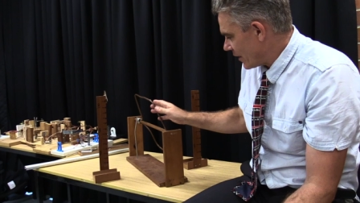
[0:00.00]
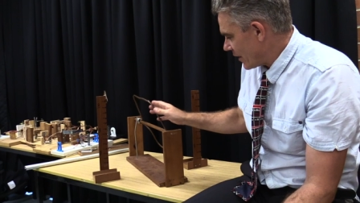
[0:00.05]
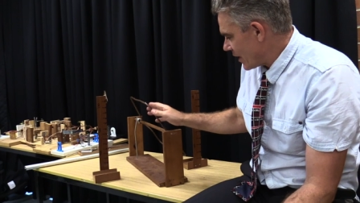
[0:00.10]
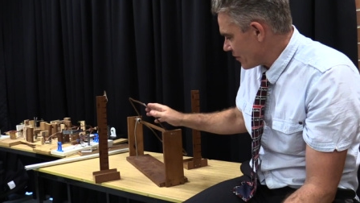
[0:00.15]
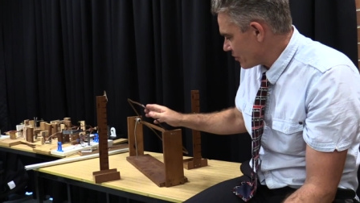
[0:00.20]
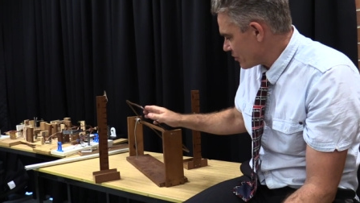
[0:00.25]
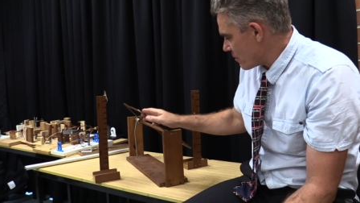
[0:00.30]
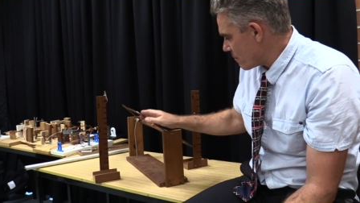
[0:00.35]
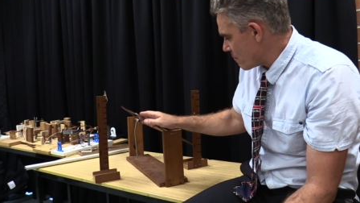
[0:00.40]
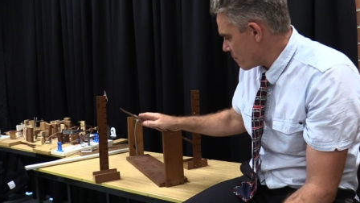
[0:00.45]

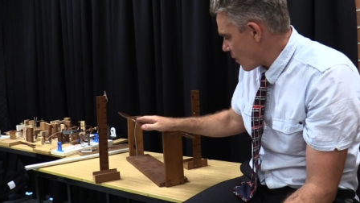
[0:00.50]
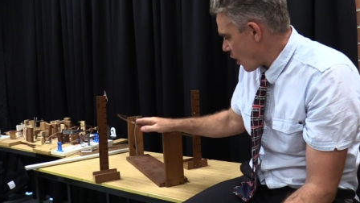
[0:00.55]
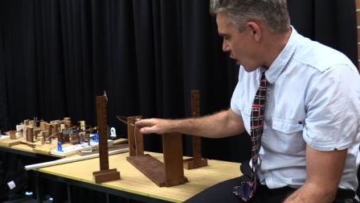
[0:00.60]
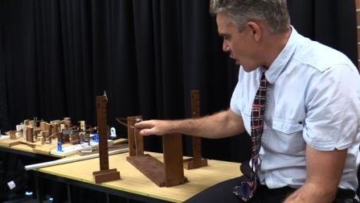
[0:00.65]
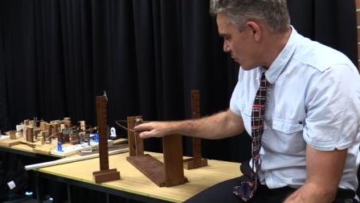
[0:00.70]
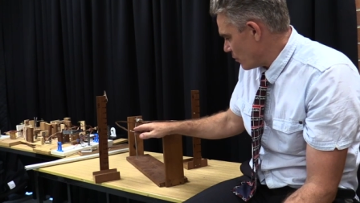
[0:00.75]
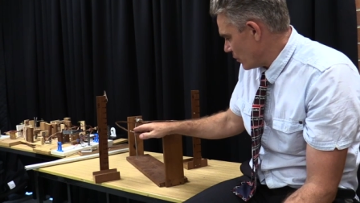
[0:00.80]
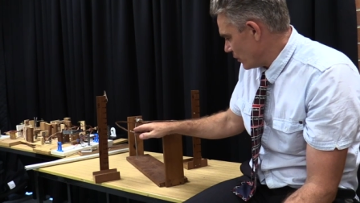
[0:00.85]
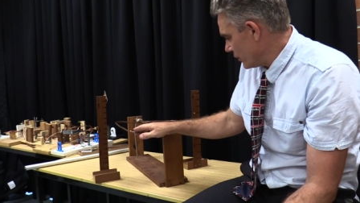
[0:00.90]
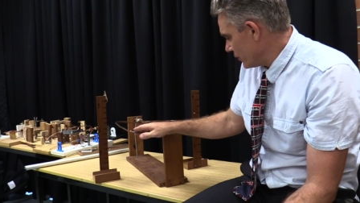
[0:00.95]
at the
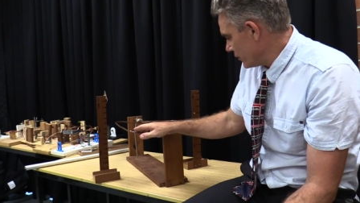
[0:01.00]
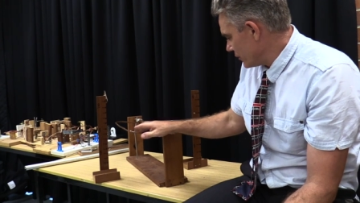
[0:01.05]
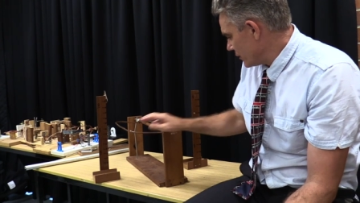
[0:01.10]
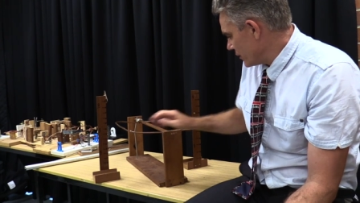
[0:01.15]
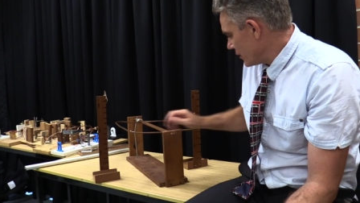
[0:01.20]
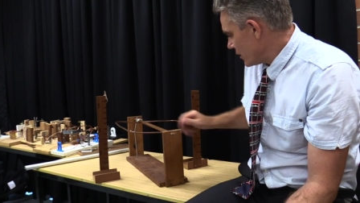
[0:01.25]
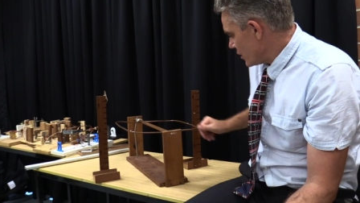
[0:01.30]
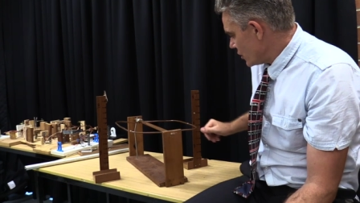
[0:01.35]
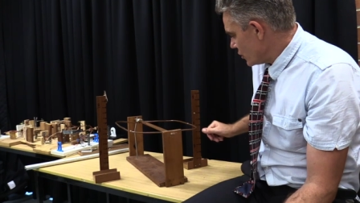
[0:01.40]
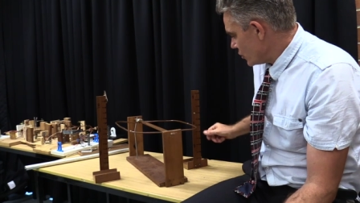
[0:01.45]
moment,
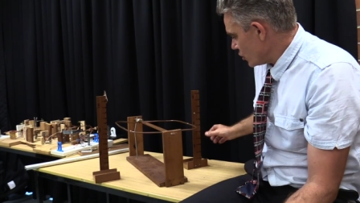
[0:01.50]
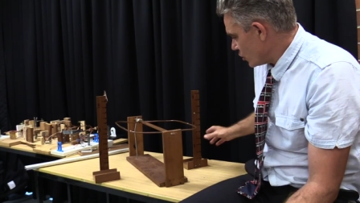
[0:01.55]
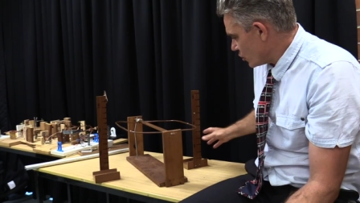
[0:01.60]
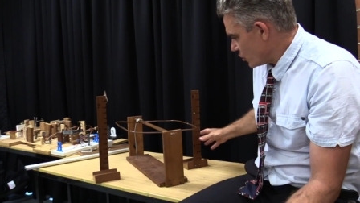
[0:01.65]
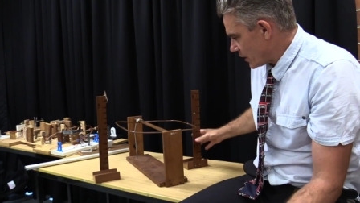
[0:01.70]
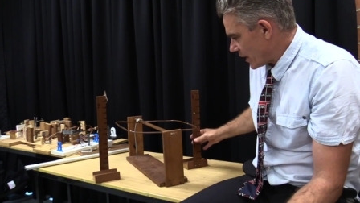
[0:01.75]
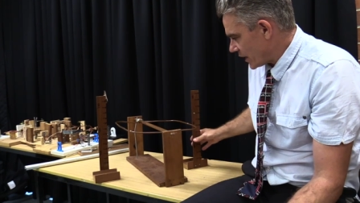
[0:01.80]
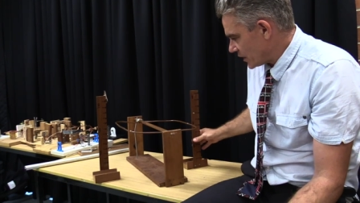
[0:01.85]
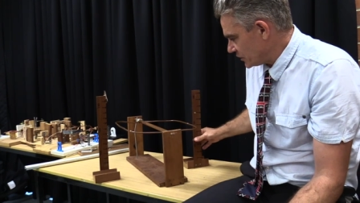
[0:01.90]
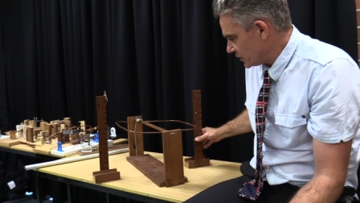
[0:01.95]
you
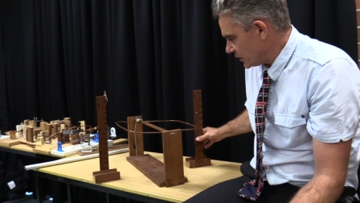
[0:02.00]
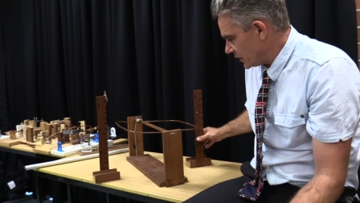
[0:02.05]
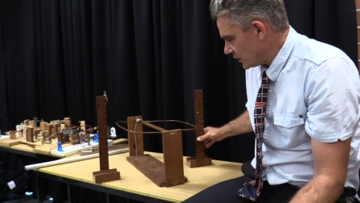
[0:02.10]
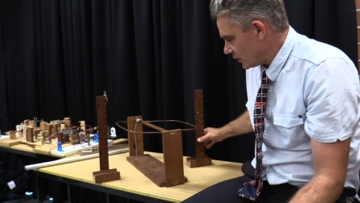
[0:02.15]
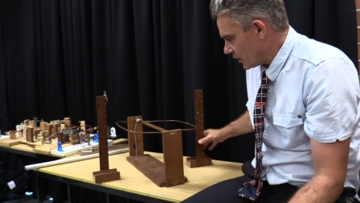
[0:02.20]
could actually